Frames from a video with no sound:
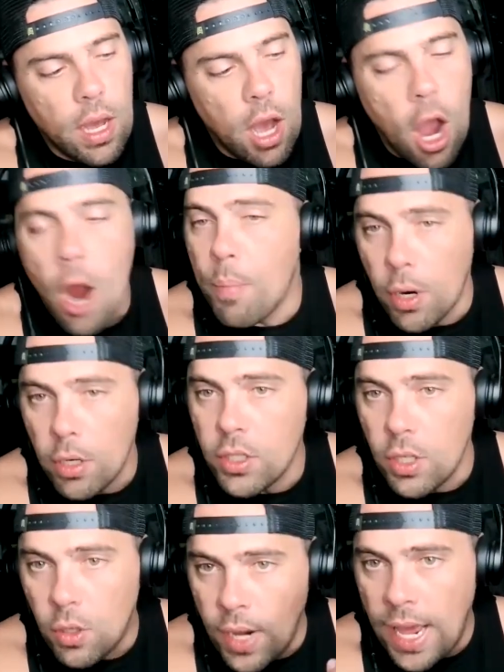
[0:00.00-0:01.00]
our
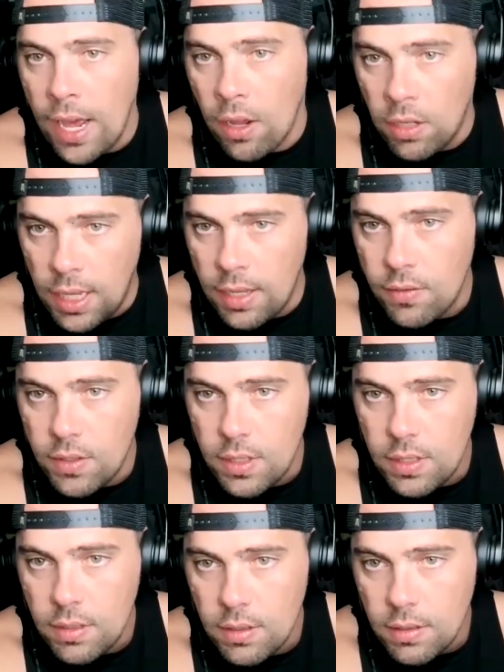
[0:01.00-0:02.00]
personal hell
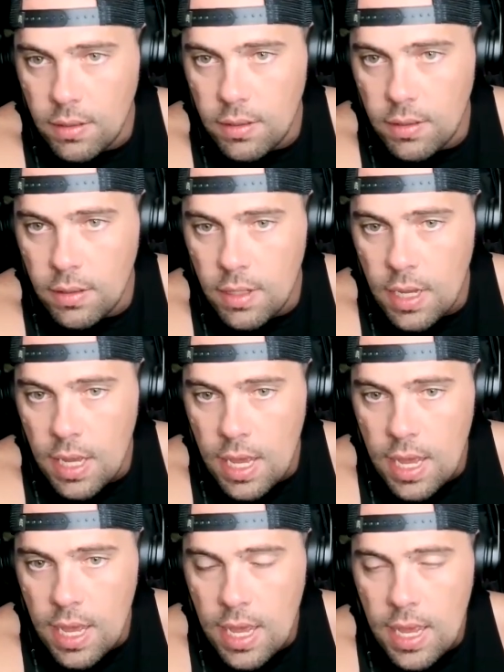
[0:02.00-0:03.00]
lives.
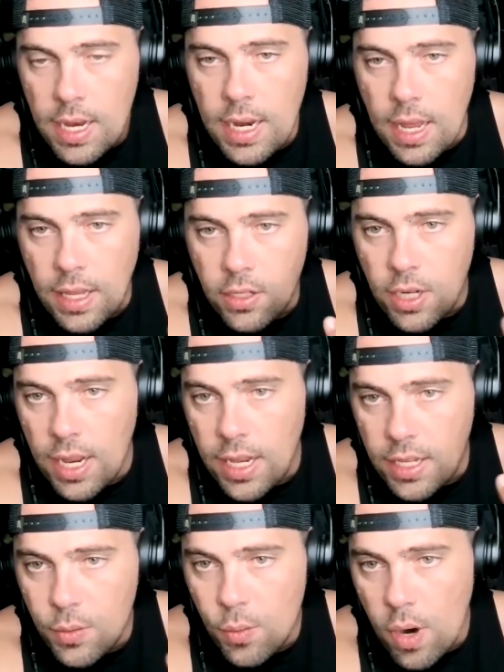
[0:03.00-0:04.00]
Now, these are not
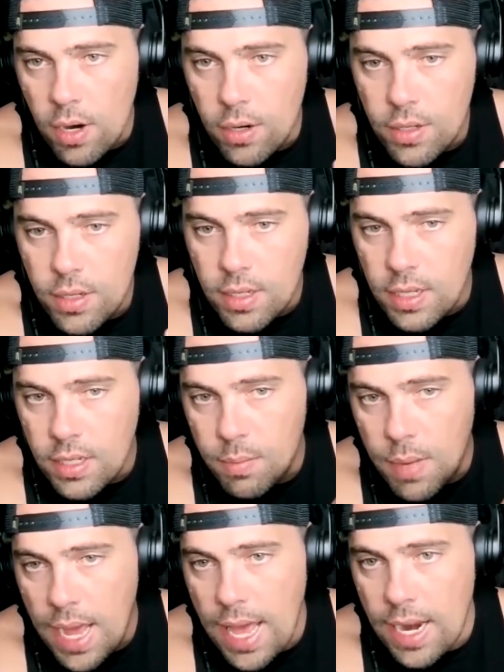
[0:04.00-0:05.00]
his words. This is
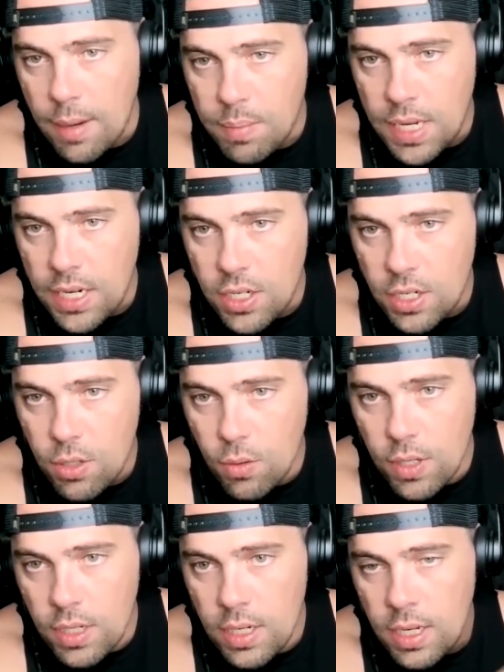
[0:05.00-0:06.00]
my adaptation
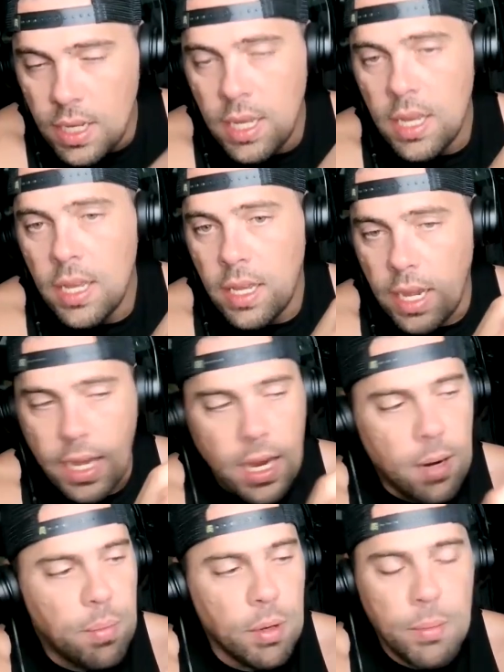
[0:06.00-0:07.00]
to it. I got
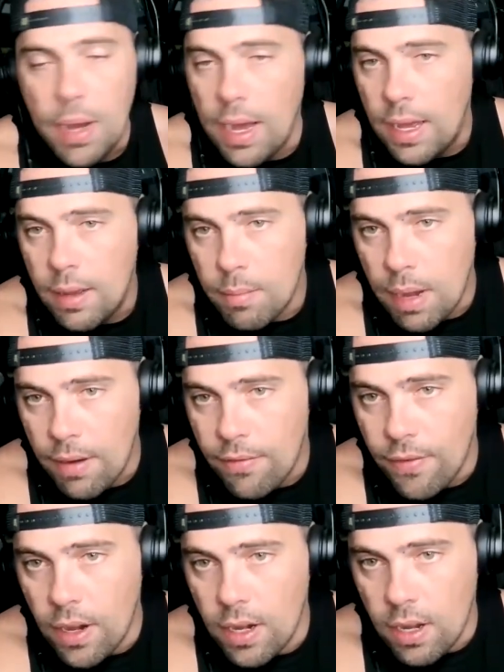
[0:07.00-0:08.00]
to put my
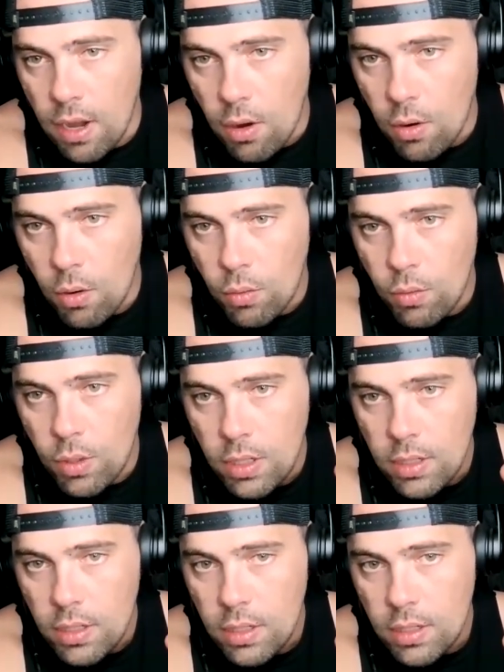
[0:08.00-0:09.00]
funk
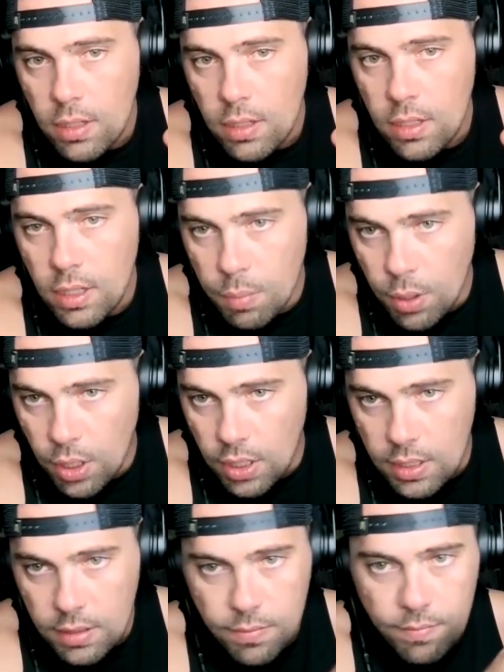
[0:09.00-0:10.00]
on the
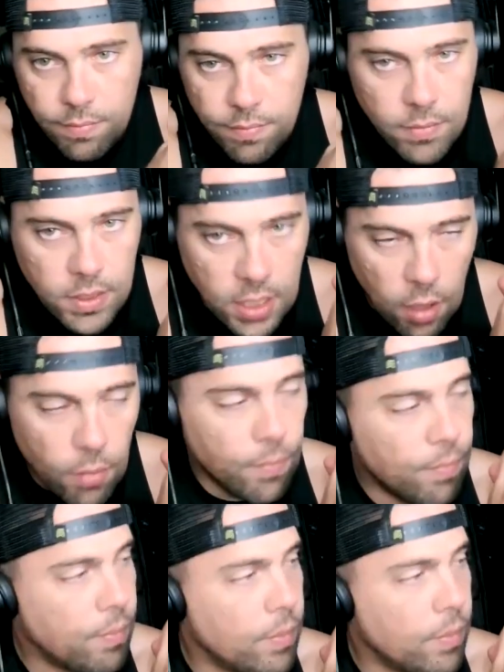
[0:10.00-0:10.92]
book. So,